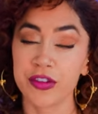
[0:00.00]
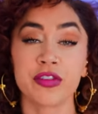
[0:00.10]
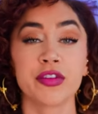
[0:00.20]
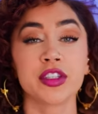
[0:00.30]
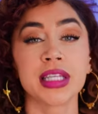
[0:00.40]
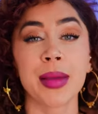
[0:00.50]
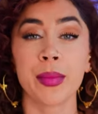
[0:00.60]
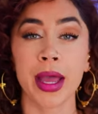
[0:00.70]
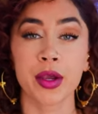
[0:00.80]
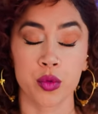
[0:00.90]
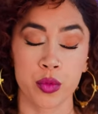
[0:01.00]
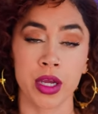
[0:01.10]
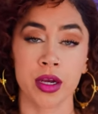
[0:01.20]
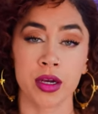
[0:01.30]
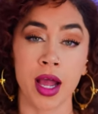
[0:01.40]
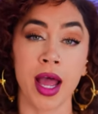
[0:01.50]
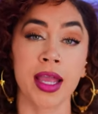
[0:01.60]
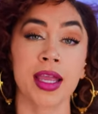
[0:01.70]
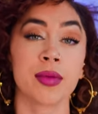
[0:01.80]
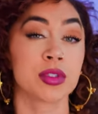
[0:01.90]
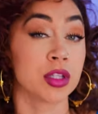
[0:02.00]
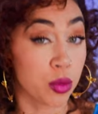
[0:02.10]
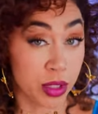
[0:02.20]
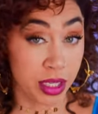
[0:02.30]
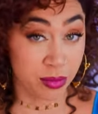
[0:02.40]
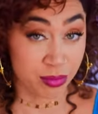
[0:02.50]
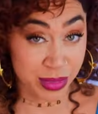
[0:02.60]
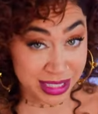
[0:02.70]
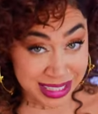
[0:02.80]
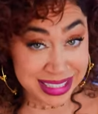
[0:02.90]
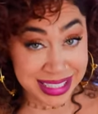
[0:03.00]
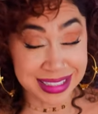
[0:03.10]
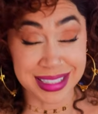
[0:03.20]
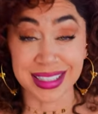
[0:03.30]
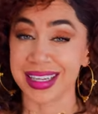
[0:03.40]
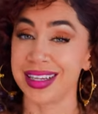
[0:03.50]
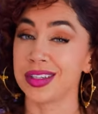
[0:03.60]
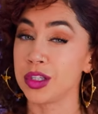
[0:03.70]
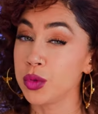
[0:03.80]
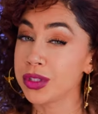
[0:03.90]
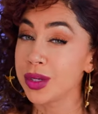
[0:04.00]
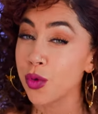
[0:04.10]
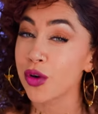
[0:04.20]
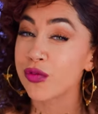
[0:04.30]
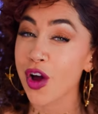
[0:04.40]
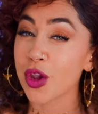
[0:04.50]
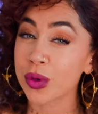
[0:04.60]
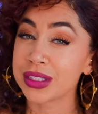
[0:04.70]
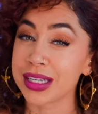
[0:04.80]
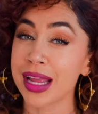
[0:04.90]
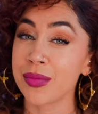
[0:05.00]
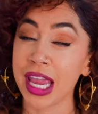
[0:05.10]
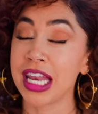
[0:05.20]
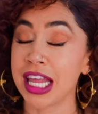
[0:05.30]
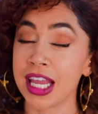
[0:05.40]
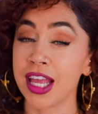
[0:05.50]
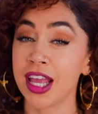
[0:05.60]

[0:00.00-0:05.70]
For the first time in my career, I am slowly, but consistently, losing more followers than I am gaining.